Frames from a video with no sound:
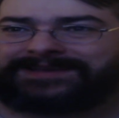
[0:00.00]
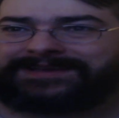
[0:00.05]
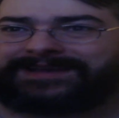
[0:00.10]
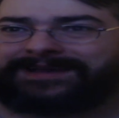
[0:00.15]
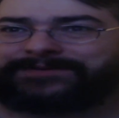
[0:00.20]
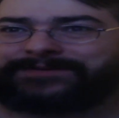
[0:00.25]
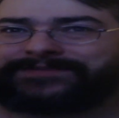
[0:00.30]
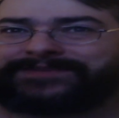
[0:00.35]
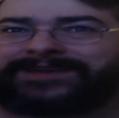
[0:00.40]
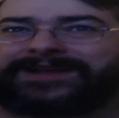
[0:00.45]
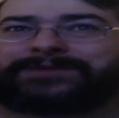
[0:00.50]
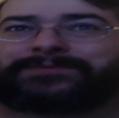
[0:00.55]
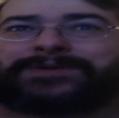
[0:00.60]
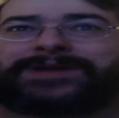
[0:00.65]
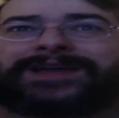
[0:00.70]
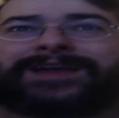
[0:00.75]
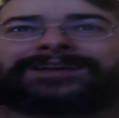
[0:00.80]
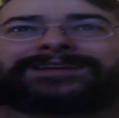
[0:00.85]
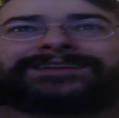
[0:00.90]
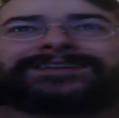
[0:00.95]
was in
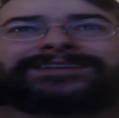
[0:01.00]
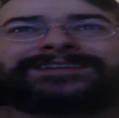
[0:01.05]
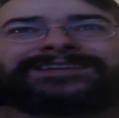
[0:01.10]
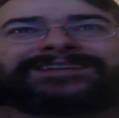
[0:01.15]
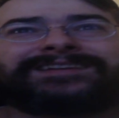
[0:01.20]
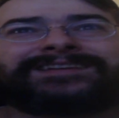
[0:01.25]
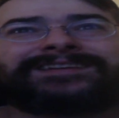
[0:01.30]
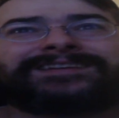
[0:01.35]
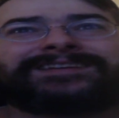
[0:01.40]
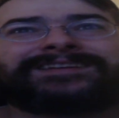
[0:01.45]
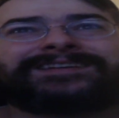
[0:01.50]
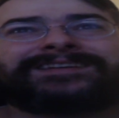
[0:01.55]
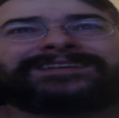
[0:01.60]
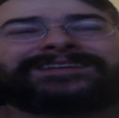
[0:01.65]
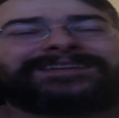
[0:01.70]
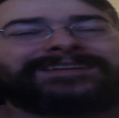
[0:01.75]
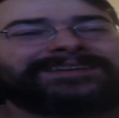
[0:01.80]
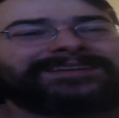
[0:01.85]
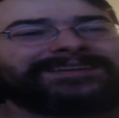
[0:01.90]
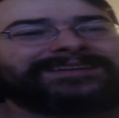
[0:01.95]
Iraq
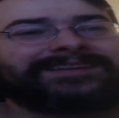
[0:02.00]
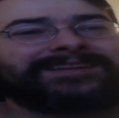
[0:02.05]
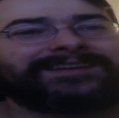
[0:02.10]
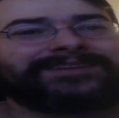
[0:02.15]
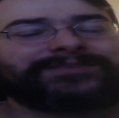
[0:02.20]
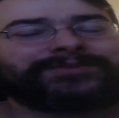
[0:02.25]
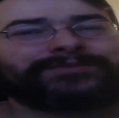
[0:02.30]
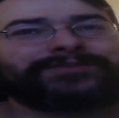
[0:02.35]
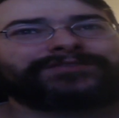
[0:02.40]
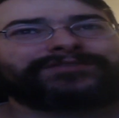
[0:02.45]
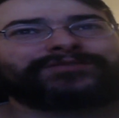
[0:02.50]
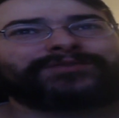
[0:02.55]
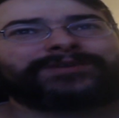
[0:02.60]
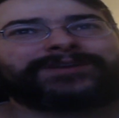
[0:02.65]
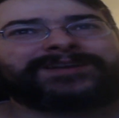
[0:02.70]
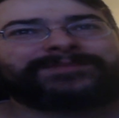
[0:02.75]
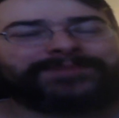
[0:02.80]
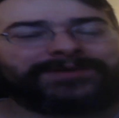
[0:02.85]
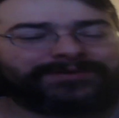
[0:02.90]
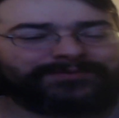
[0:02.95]
and I told a
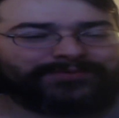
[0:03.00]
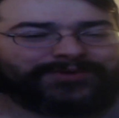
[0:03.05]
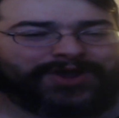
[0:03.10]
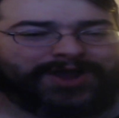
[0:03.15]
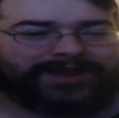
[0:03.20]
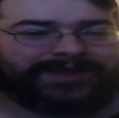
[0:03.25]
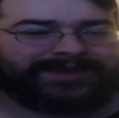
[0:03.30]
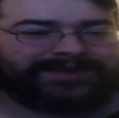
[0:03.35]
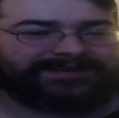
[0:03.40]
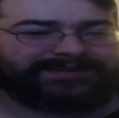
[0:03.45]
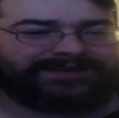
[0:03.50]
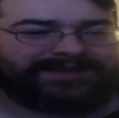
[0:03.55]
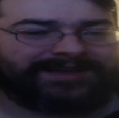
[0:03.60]
story about a rocket.